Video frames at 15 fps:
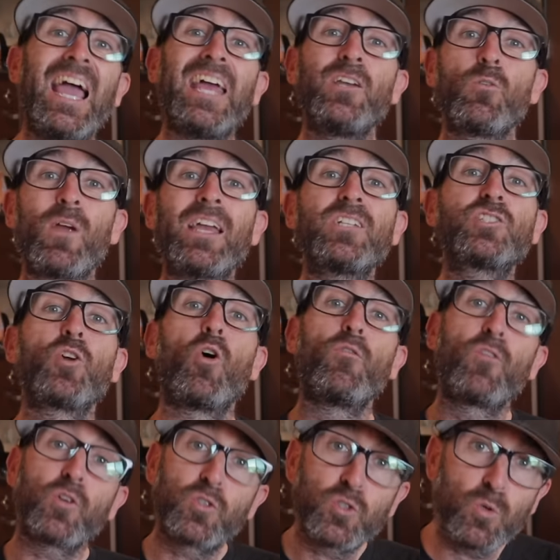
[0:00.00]
and raised
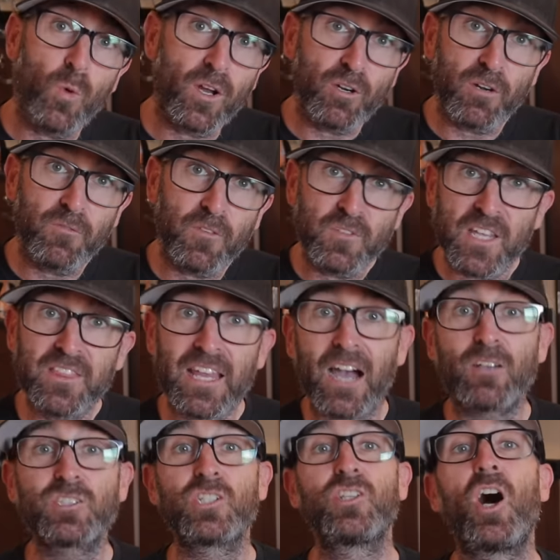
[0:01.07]
over
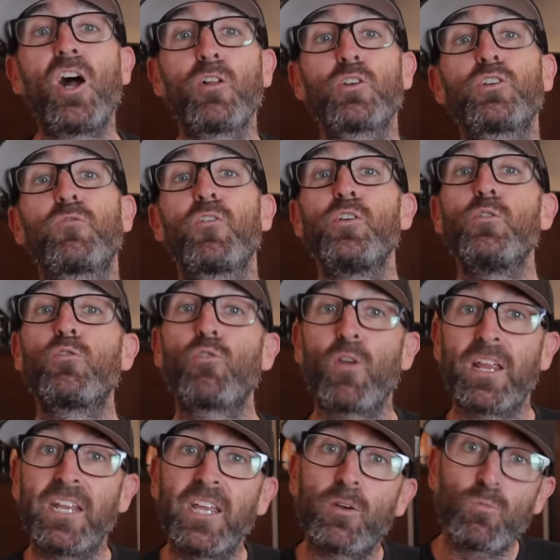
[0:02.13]
$250,000 for
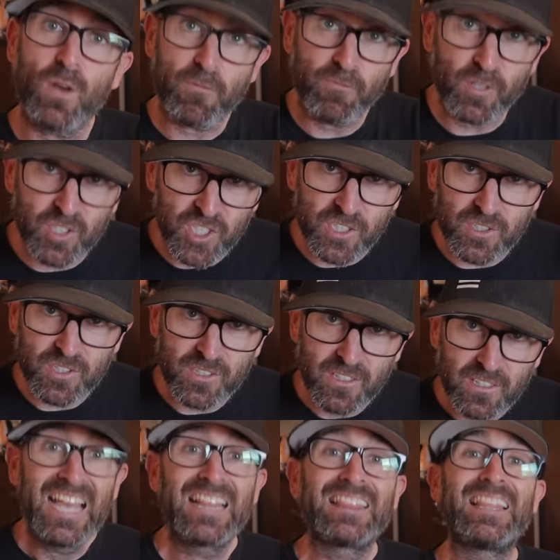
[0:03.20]
Ukrainian refugees.
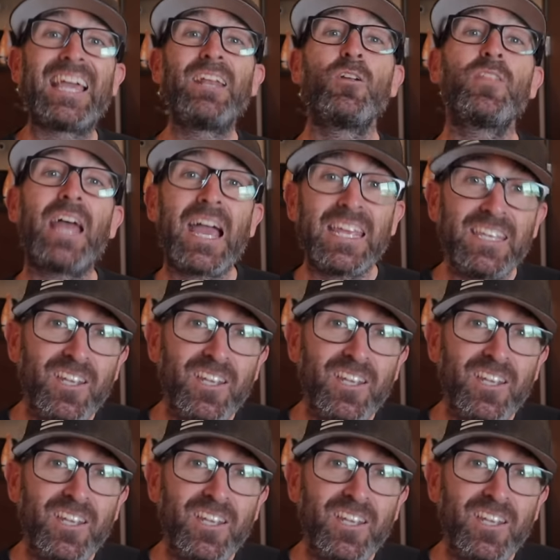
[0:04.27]
Later that